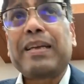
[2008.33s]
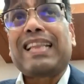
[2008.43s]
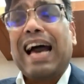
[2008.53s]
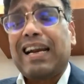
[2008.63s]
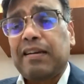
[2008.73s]

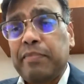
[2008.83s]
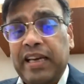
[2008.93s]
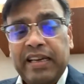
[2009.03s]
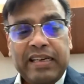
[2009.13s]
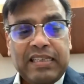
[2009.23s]
but that
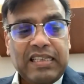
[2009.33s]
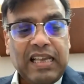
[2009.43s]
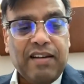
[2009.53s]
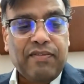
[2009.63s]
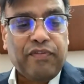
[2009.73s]
may in
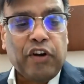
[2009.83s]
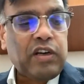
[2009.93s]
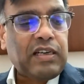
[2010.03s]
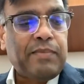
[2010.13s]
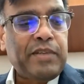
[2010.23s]
itself
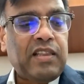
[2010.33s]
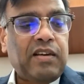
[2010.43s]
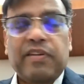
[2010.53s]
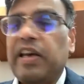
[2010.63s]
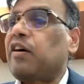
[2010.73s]
not come in
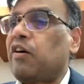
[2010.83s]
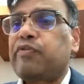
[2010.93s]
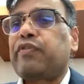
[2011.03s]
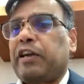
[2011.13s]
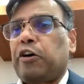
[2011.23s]
the way
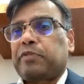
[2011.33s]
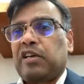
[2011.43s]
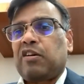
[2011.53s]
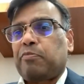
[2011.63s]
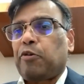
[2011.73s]
of
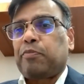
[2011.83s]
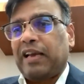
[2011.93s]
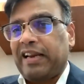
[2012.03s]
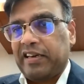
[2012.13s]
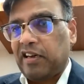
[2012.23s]
adoption or
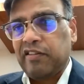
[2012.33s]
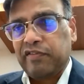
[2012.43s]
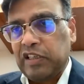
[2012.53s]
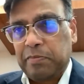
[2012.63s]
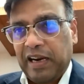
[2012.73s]
popularity of
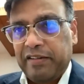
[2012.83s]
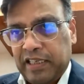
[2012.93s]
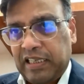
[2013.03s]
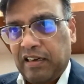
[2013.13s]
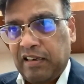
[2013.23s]
these
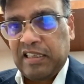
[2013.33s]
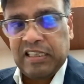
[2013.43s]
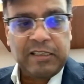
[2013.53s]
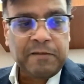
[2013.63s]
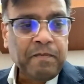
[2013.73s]
private
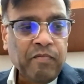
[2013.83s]
currencies.